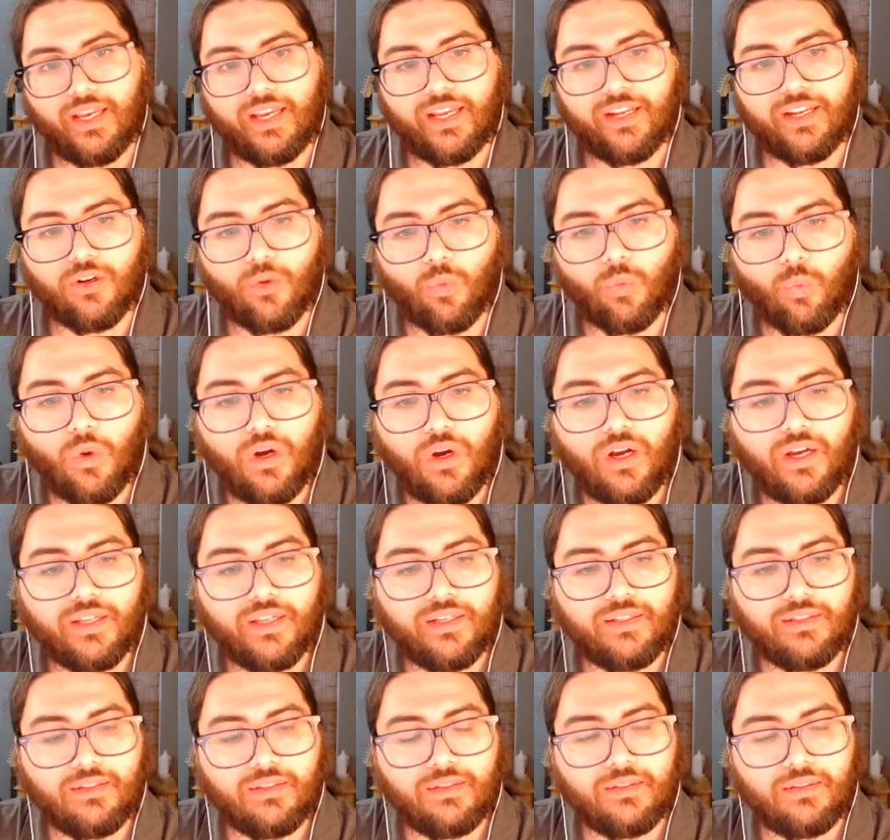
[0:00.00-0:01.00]
and a
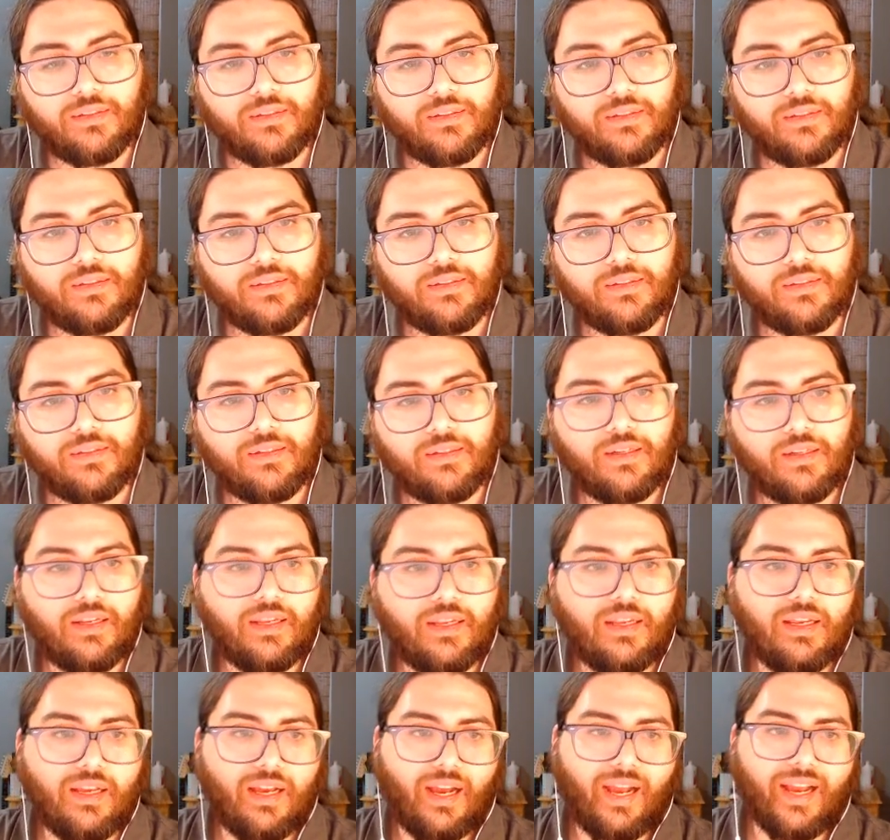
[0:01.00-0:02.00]
1,
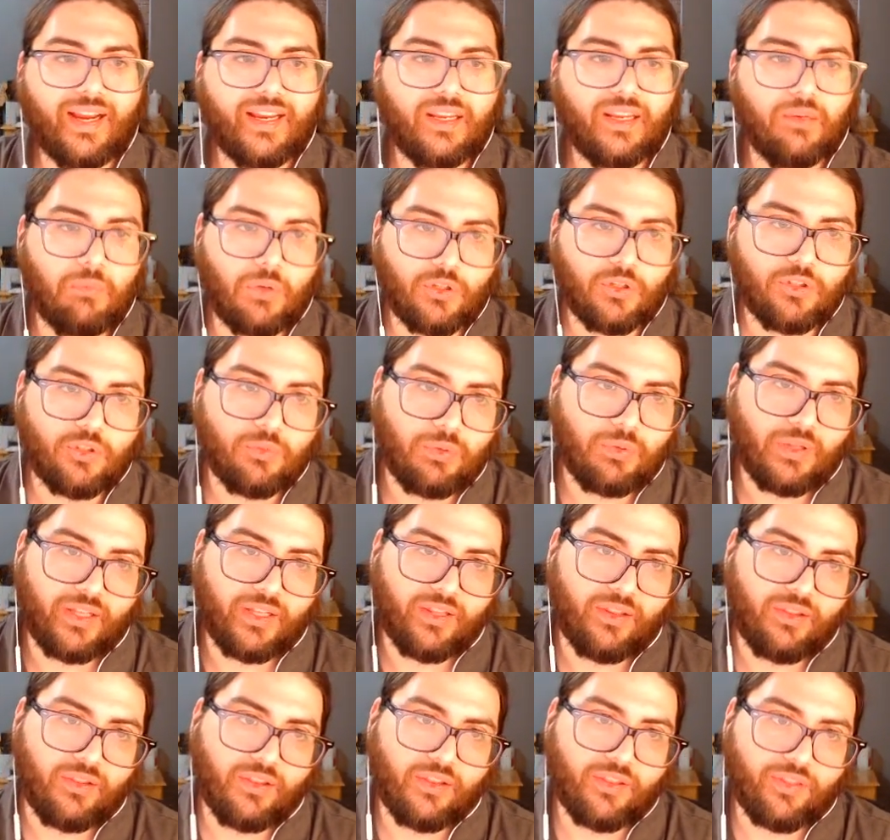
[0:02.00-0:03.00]
I can multiply
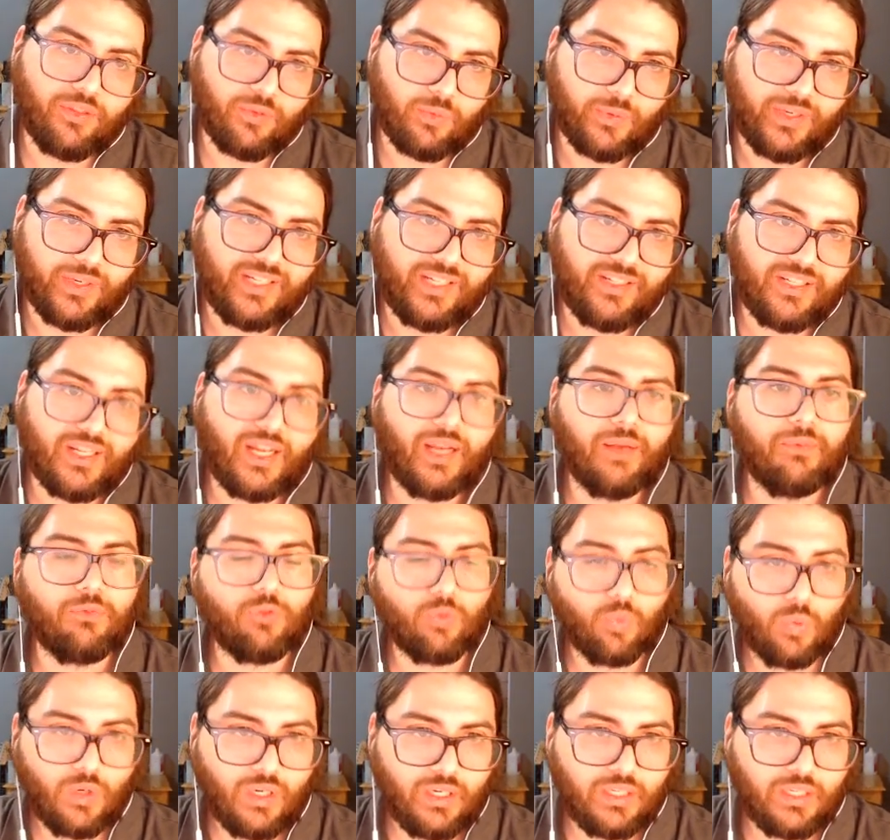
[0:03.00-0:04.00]
the 3 times
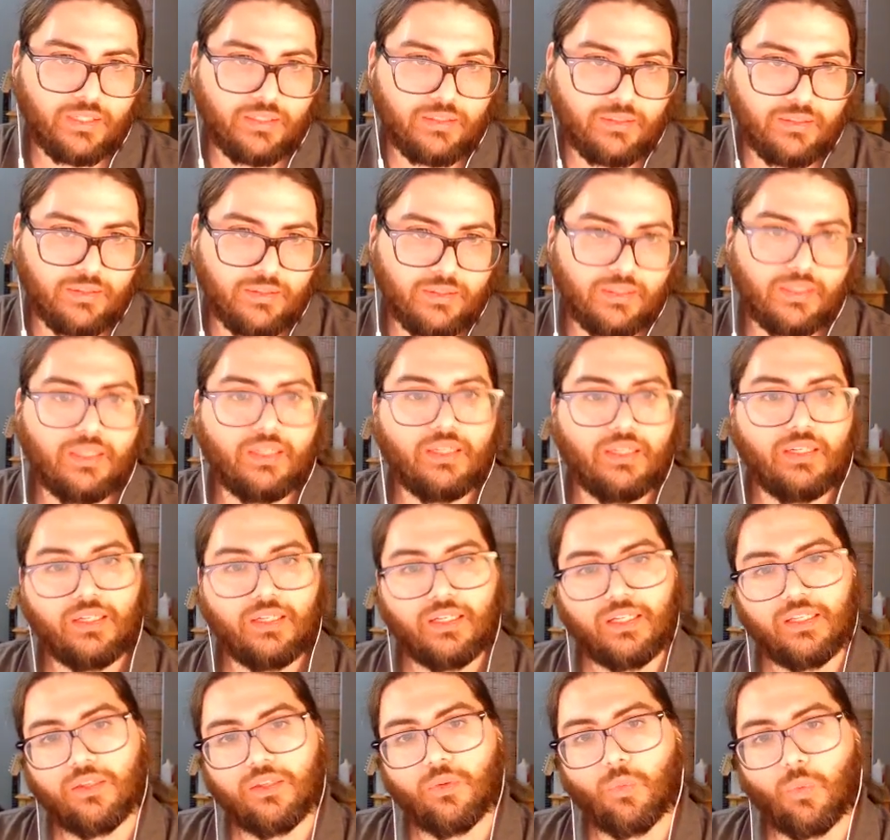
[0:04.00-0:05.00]
1
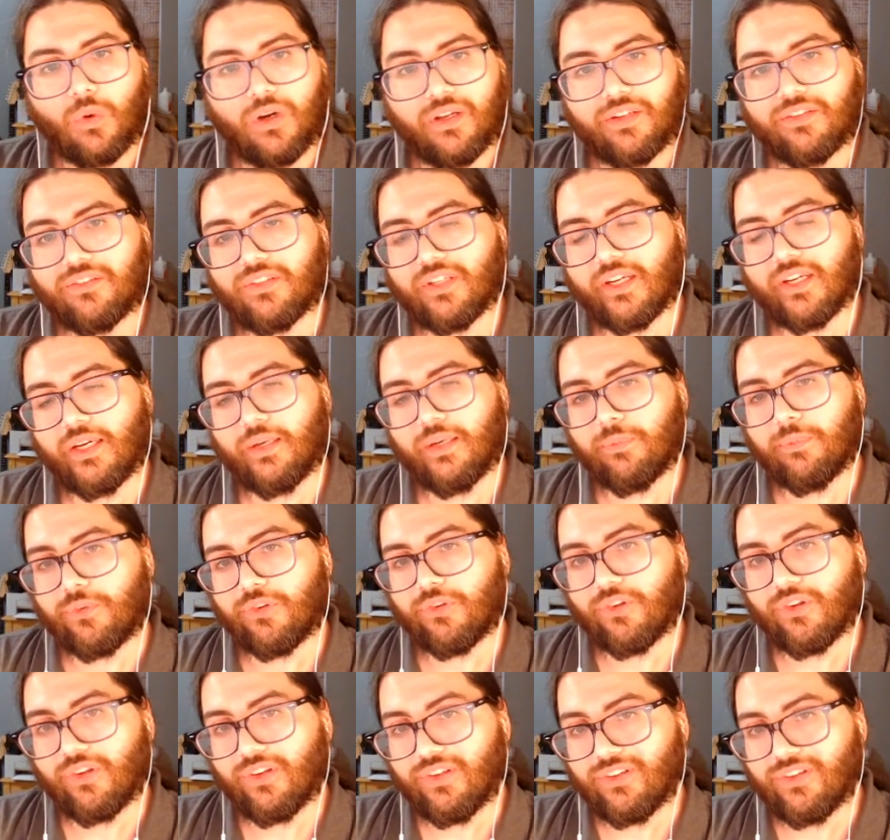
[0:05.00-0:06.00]
and the 1
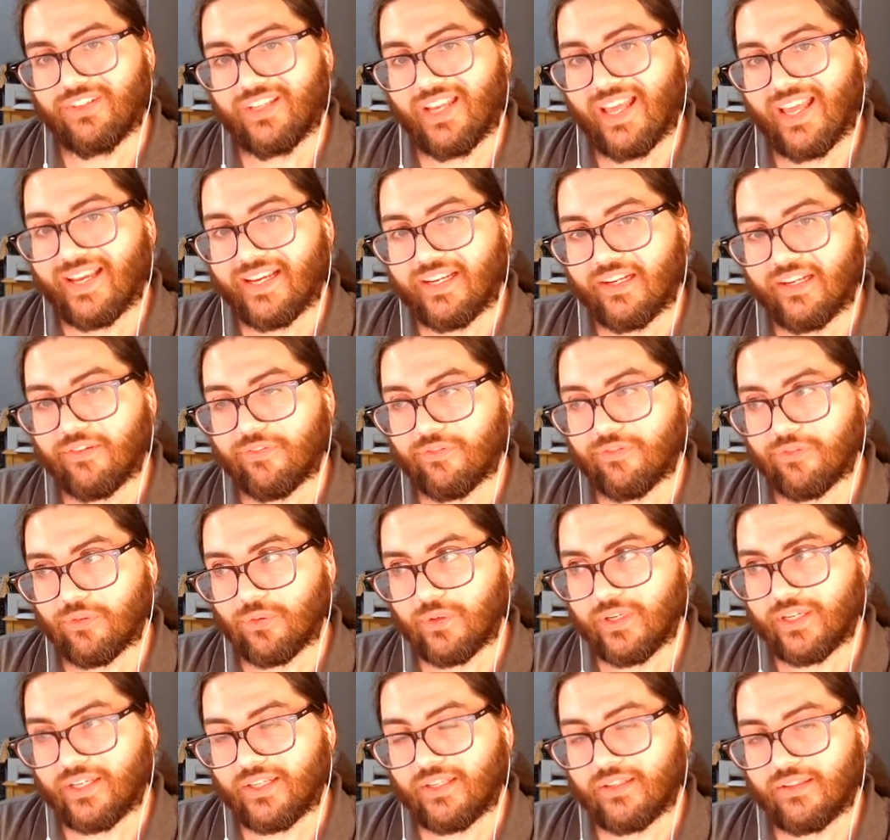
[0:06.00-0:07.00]
times negative
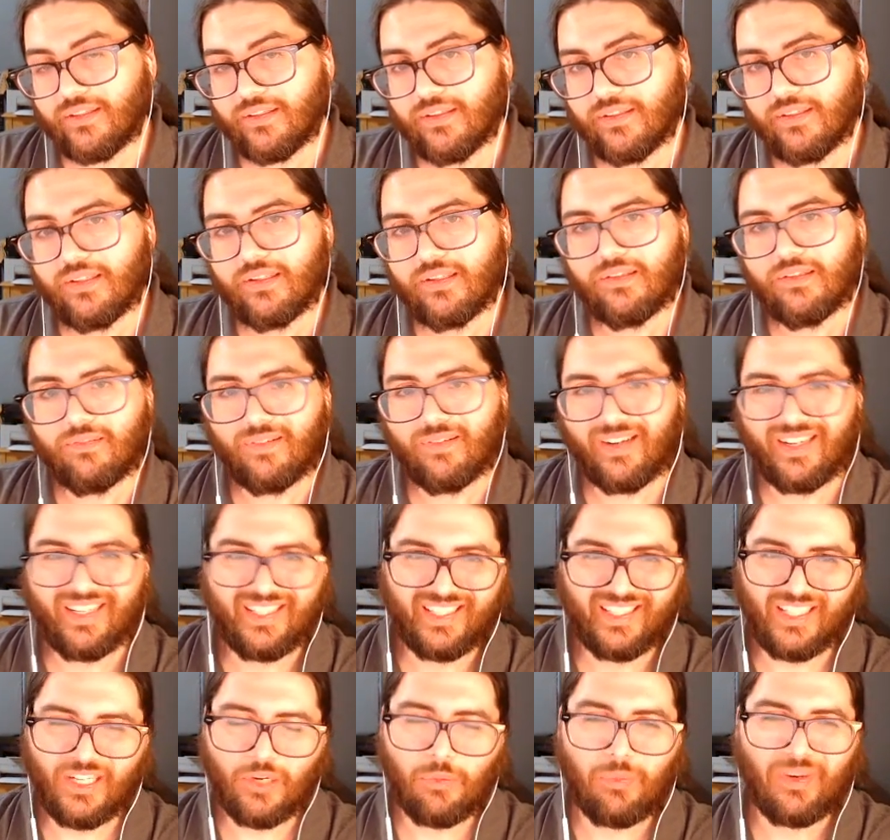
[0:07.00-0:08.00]
3. And it
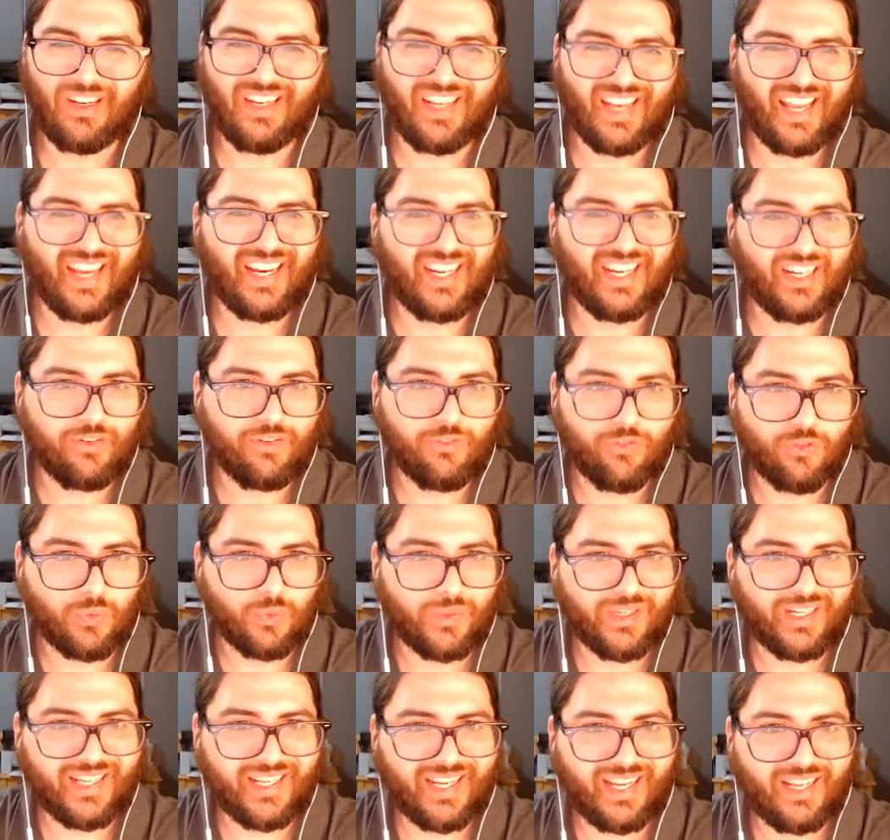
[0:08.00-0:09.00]
need to be negative
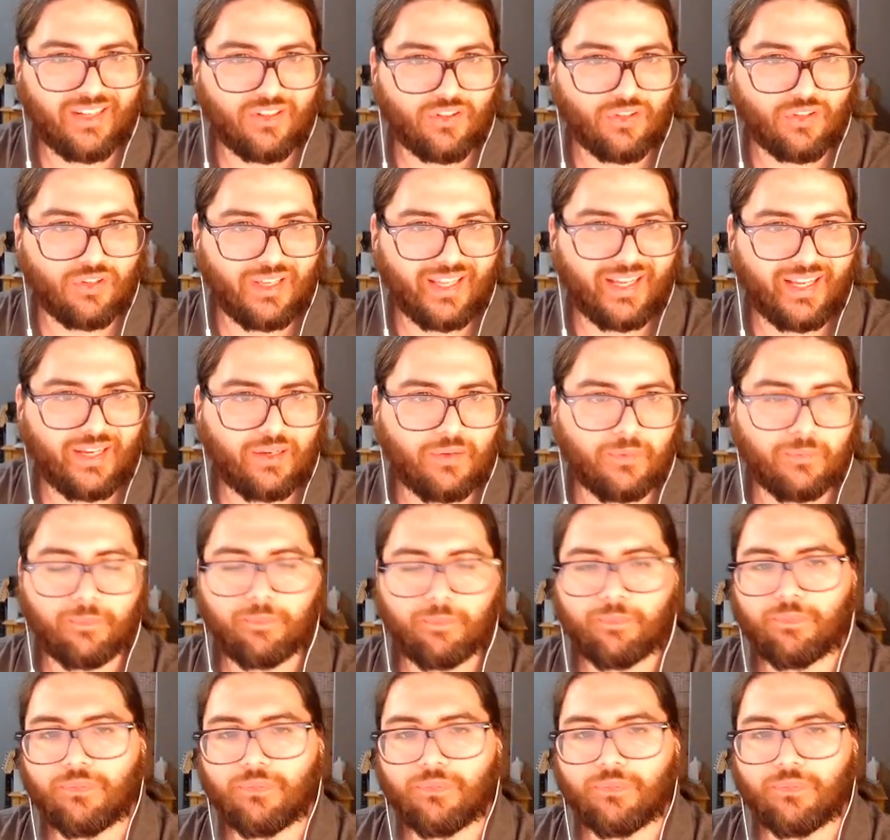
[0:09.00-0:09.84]
3 to cancel out.